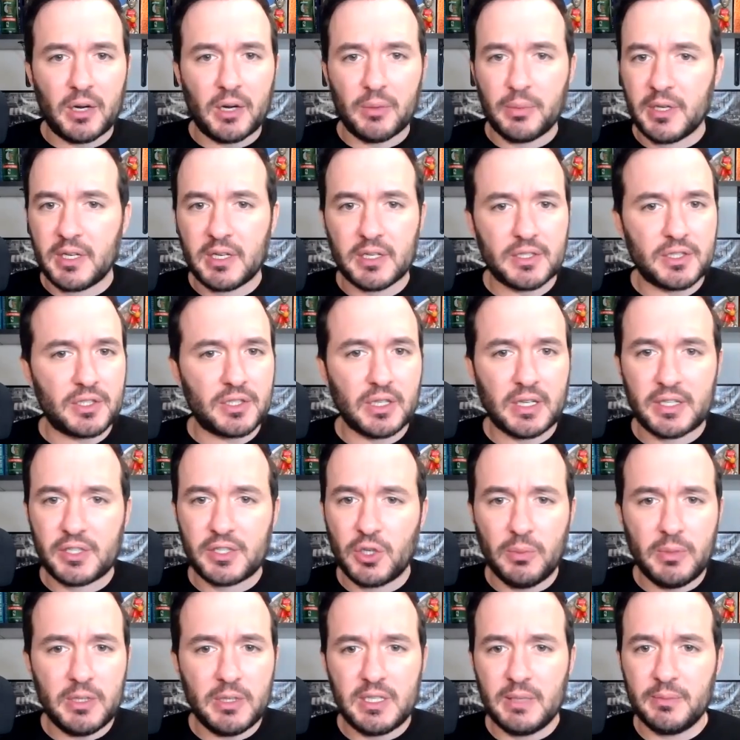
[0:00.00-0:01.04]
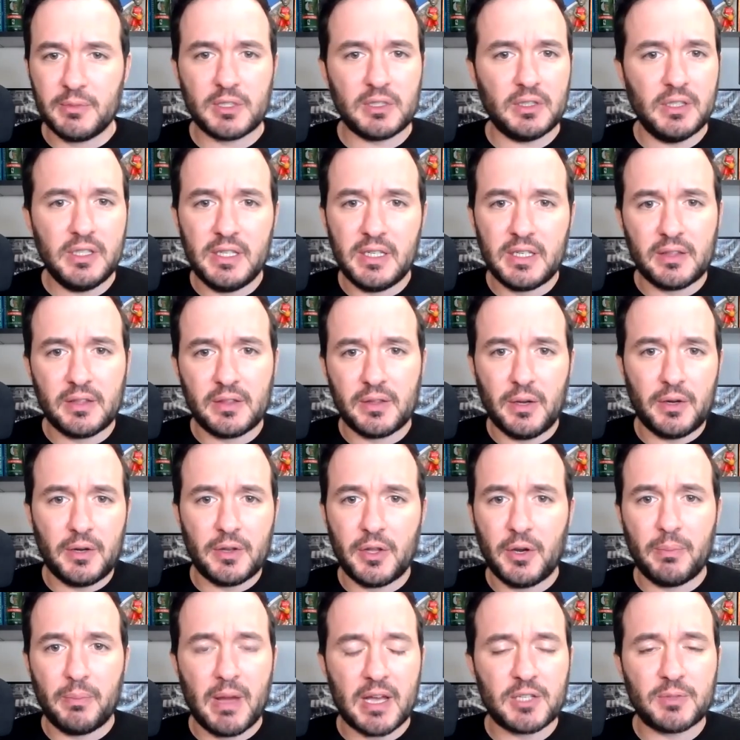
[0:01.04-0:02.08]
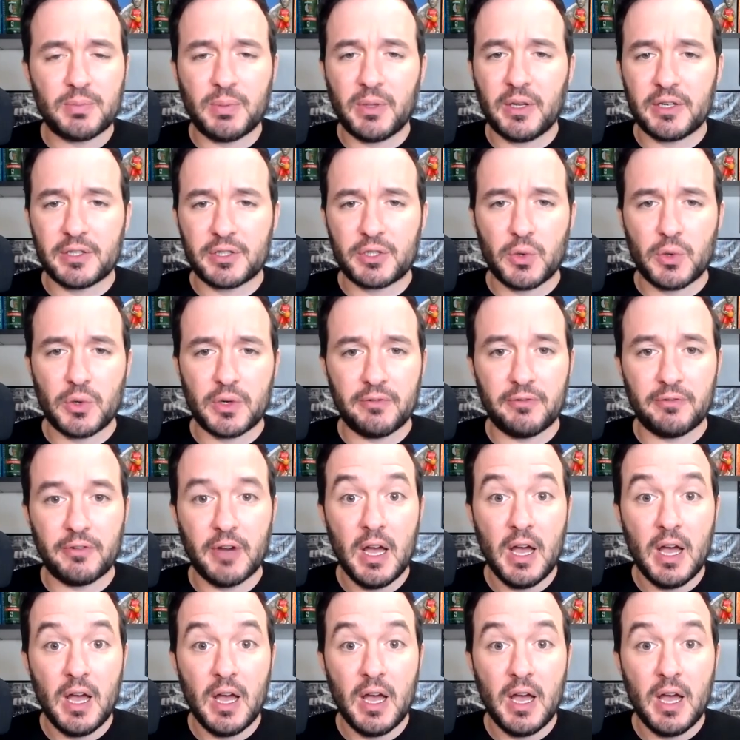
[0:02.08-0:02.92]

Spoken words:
because like so many teams in the league, their best players kind of